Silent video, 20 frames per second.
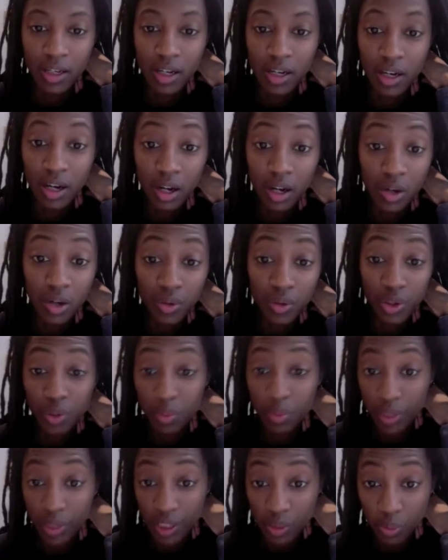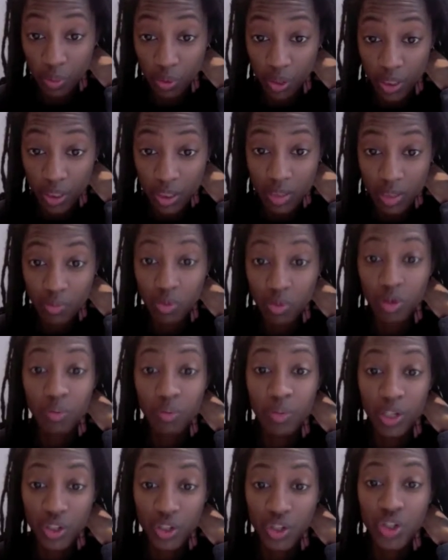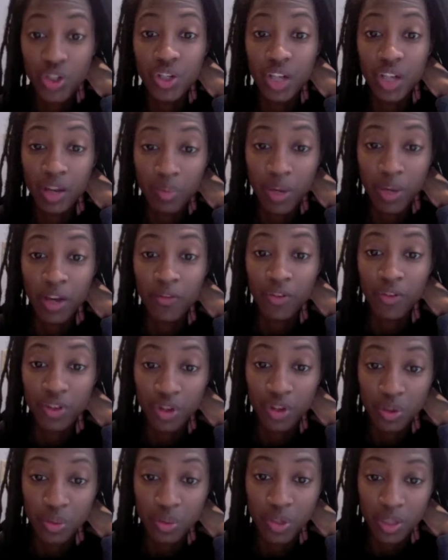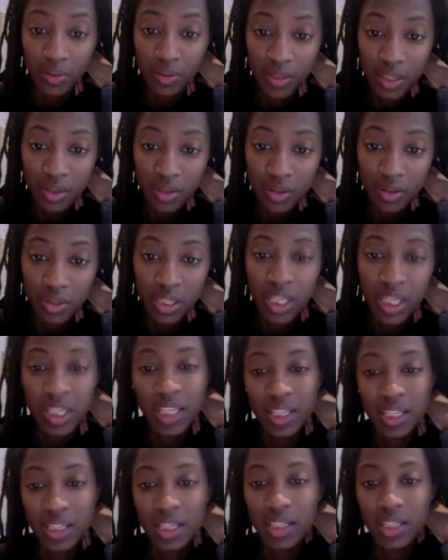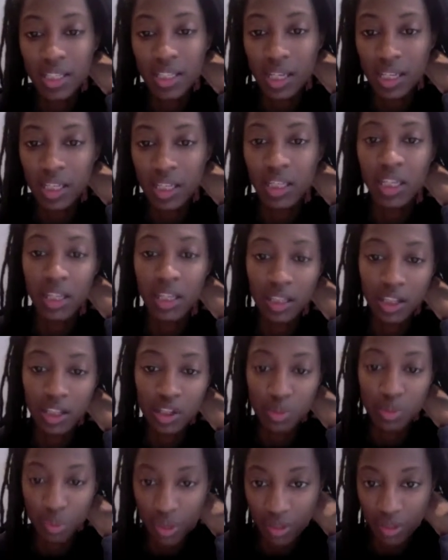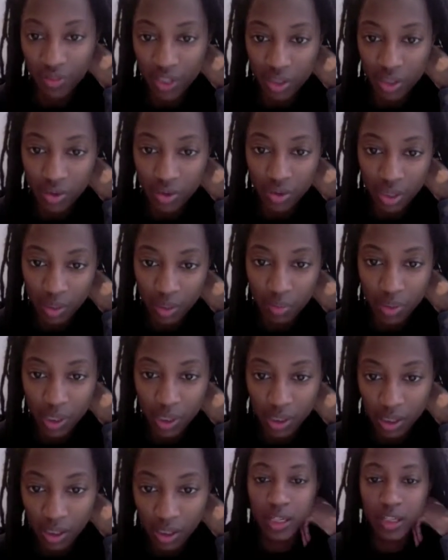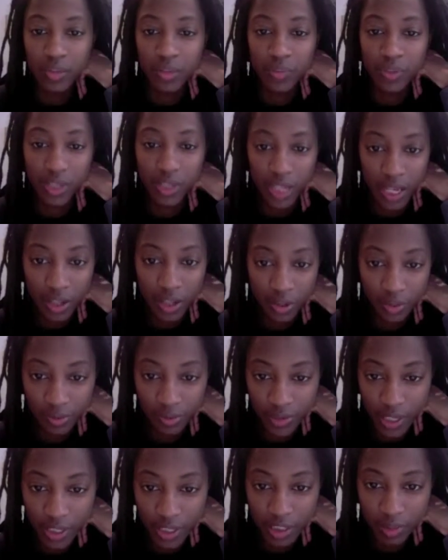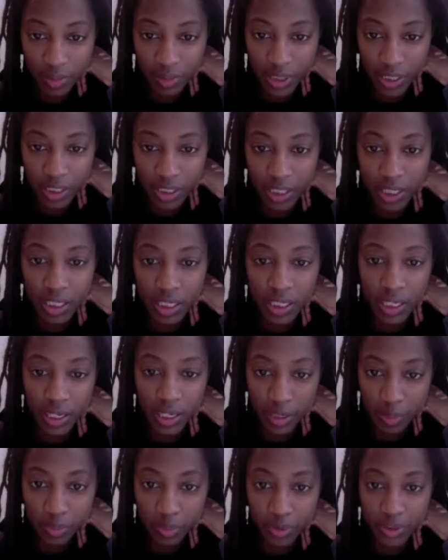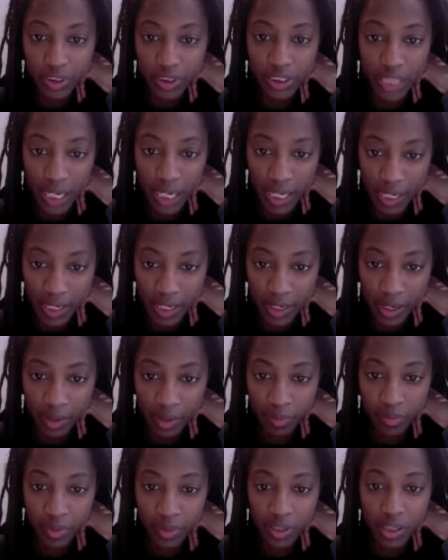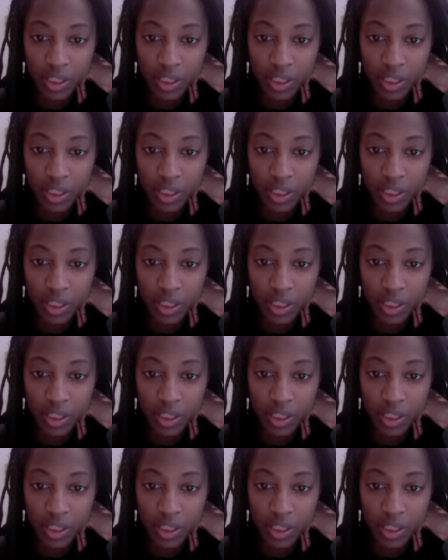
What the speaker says: oh, you play sports? Well, make sure you come back for your sports physical, unless they say that they get their sports physical someplace else. Now that we've got them in ample time,